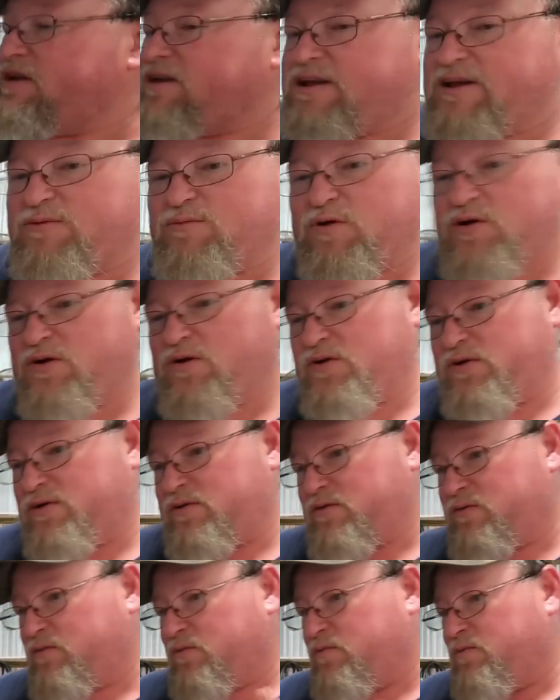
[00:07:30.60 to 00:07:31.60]
Then we're
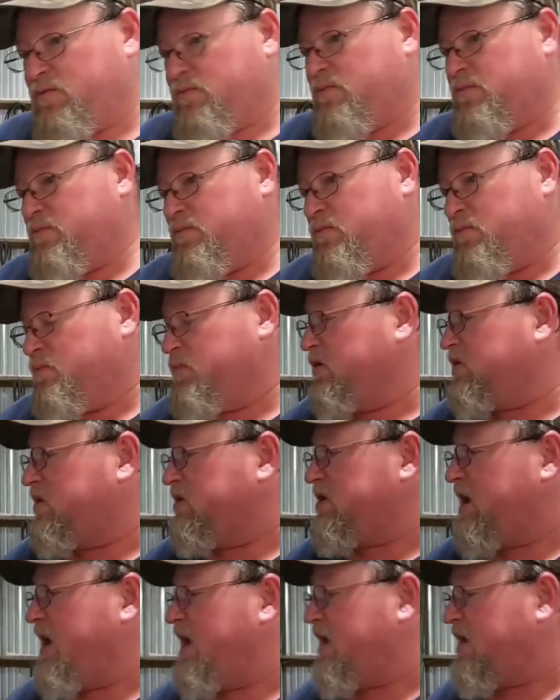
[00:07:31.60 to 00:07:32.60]
gonna put the
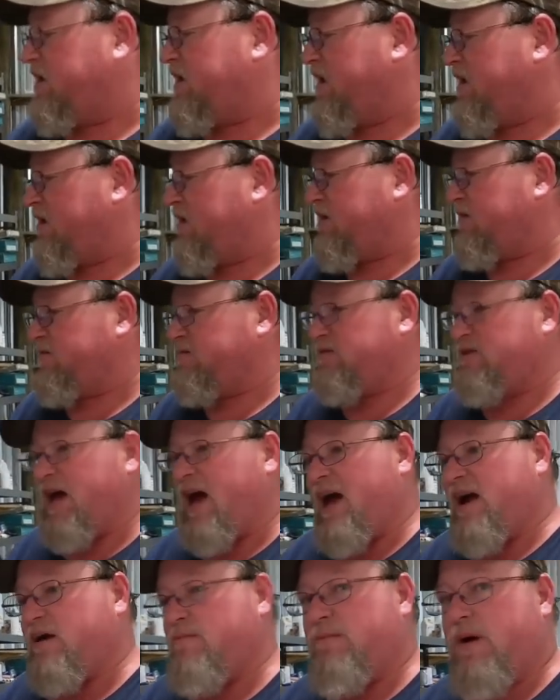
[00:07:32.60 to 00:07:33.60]
tank in there,
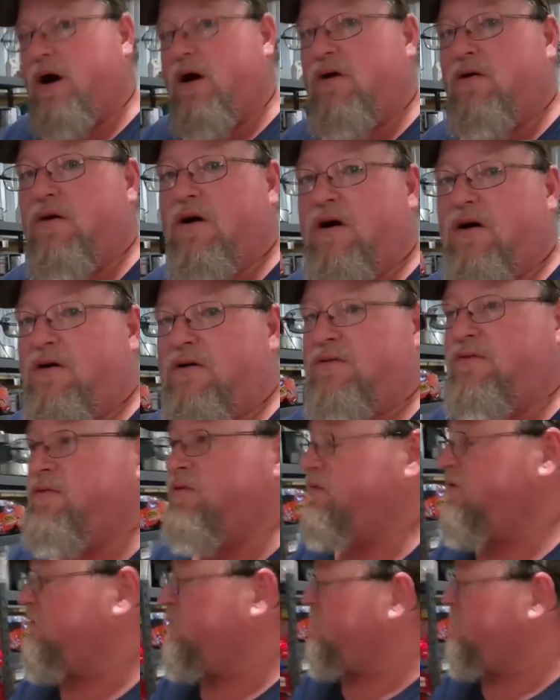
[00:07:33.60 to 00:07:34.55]
tack a bong on,